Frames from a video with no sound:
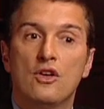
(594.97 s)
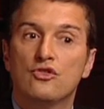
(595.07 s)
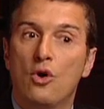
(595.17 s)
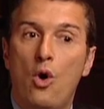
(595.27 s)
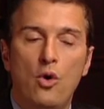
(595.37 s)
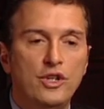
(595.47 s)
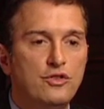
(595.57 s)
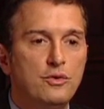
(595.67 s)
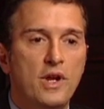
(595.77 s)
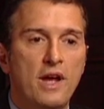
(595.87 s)
So only
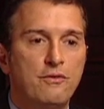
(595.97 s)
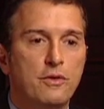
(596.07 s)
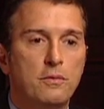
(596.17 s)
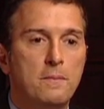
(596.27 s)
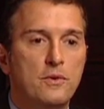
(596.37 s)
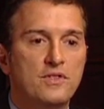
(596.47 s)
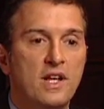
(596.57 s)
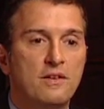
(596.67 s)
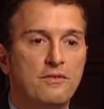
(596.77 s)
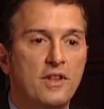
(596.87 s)
2.5 or
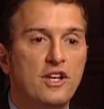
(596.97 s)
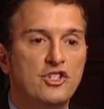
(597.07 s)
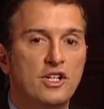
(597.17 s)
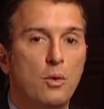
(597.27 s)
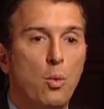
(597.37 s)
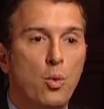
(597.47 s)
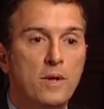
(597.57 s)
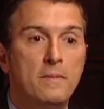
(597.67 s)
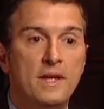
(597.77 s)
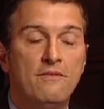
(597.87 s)
3% inflation
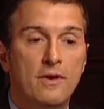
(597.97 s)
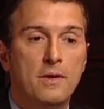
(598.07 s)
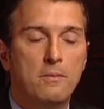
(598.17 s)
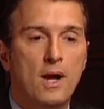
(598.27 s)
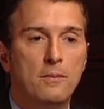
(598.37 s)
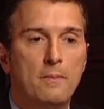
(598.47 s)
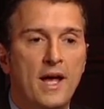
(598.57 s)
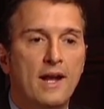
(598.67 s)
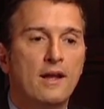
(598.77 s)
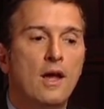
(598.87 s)
would be very
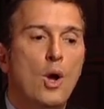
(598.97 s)
problematic